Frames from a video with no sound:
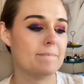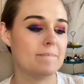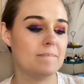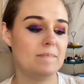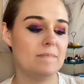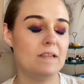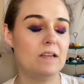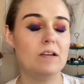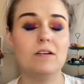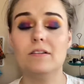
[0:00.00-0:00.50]

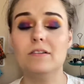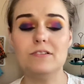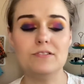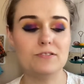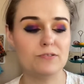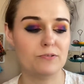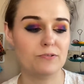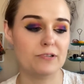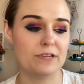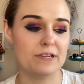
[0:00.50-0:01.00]
The color
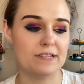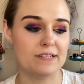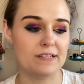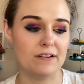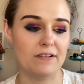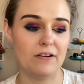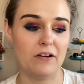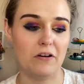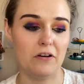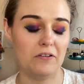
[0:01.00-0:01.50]
stories
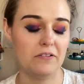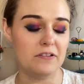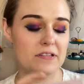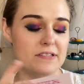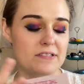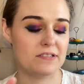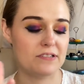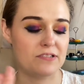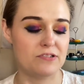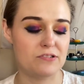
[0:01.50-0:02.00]
on all
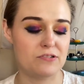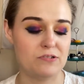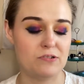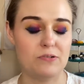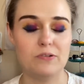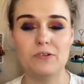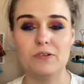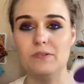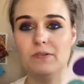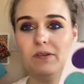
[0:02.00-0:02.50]
these are so
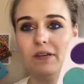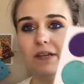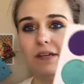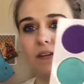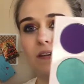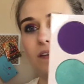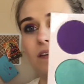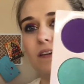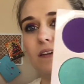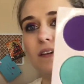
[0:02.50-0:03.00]
unique.